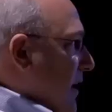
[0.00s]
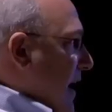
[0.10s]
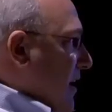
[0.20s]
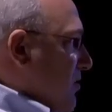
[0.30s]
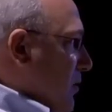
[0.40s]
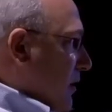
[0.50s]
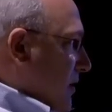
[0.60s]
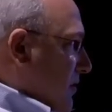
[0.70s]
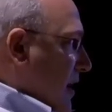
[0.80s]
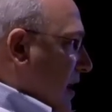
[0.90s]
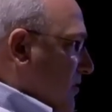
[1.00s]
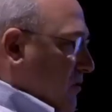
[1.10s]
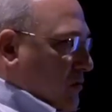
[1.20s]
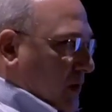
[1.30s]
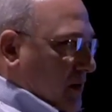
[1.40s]
the gas drilling
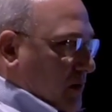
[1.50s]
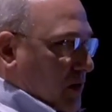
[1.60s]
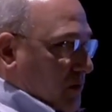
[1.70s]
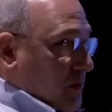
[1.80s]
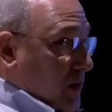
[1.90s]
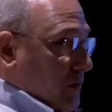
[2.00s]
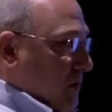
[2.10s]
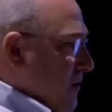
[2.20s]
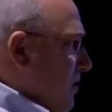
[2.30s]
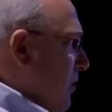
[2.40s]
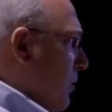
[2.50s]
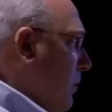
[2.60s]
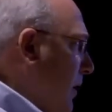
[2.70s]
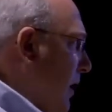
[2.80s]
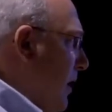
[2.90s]
statute
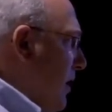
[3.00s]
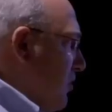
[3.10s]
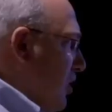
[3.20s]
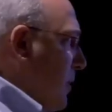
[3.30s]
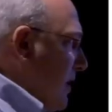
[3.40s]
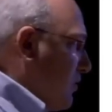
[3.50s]
2303032 should be